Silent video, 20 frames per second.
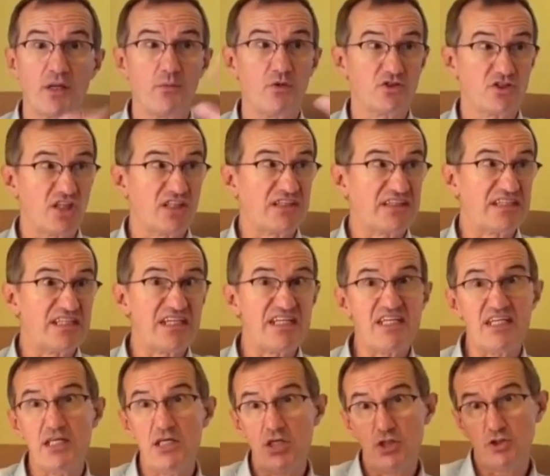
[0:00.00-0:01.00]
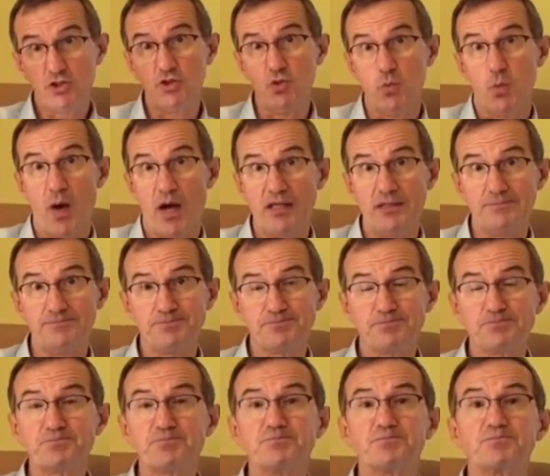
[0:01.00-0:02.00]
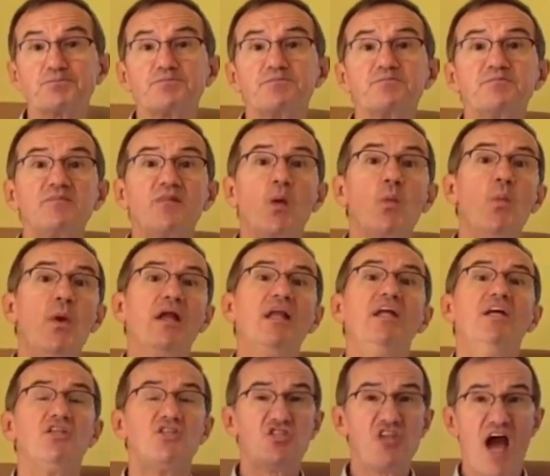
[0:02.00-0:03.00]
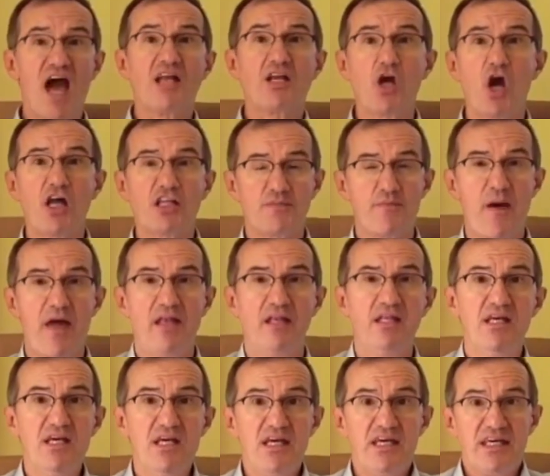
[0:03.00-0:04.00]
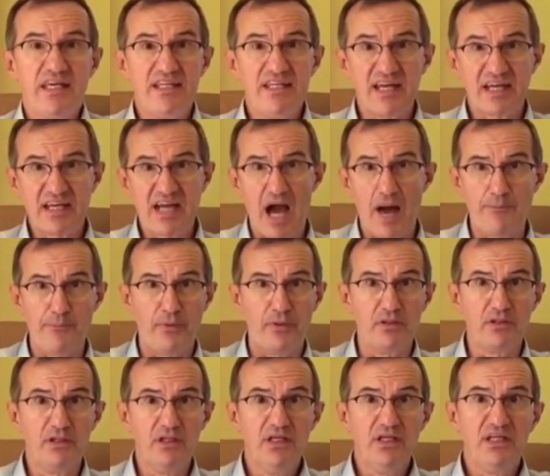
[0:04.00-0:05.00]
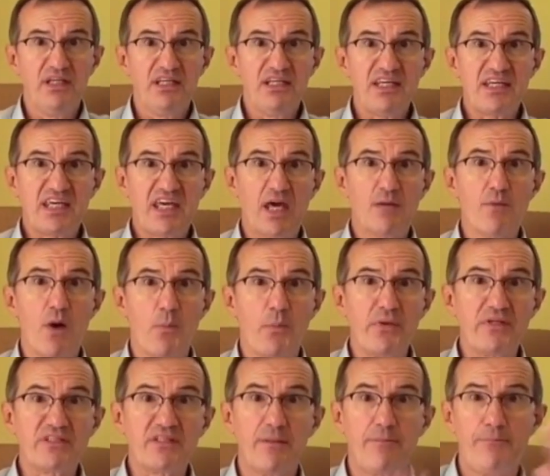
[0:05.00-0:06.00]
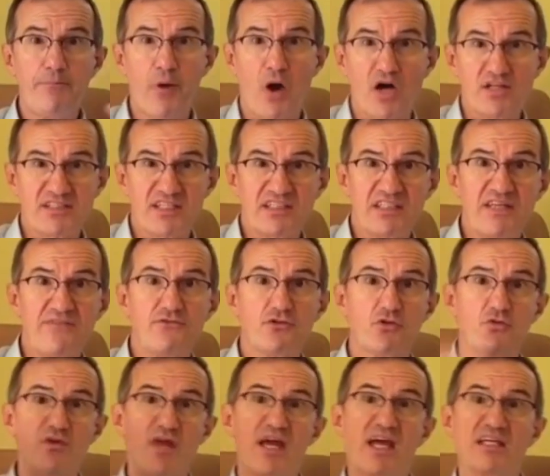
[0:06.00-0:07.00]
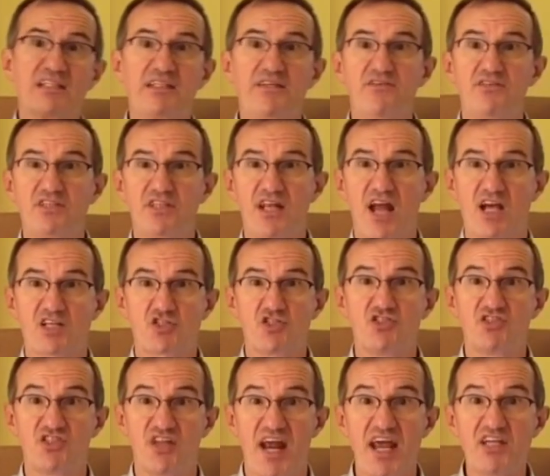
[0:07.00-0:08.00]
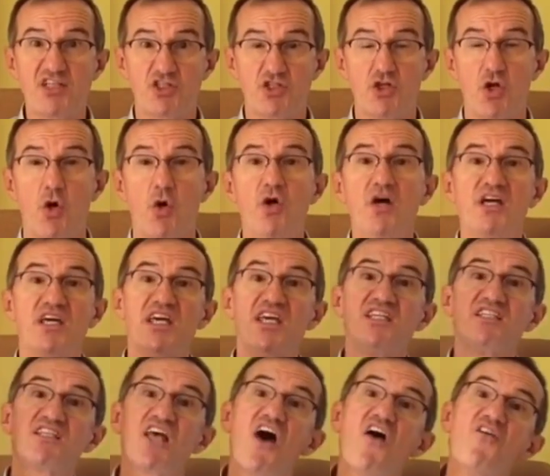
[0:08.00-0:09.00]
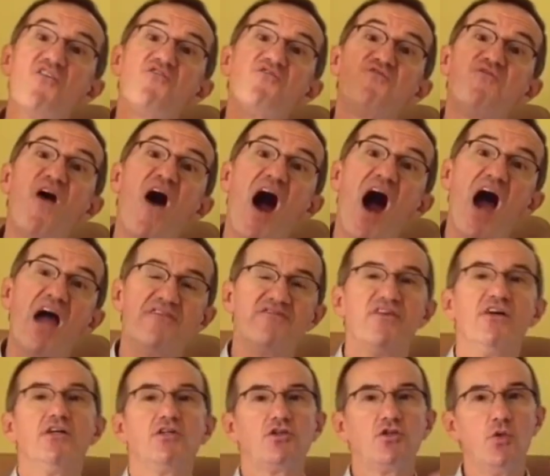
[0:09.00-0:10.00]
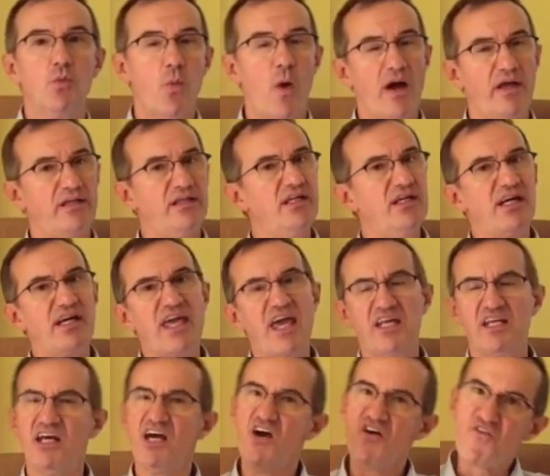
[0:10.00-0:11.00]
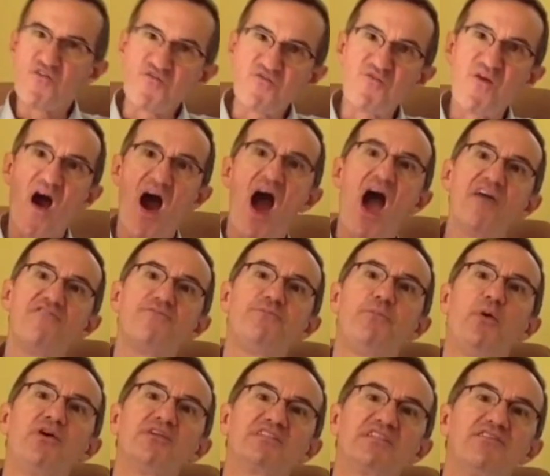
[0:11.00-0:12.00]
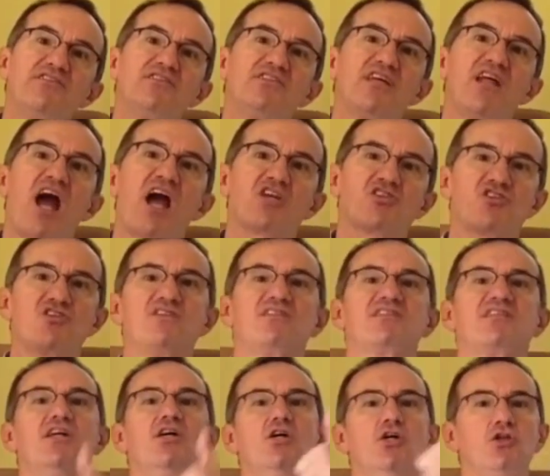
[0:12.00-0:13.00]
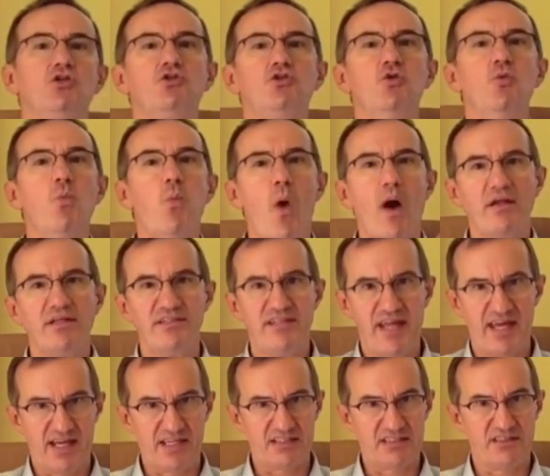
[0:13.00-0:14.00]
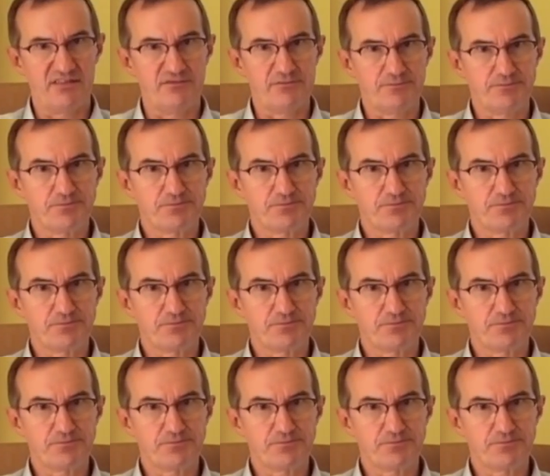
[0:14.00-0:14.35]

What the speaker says: it was a 3-to-1. Well, John Gottman, in a couple, he came up with the positive to negative interactions ratio is 5-to-1. Again, 5 positive interactions to 1 negative.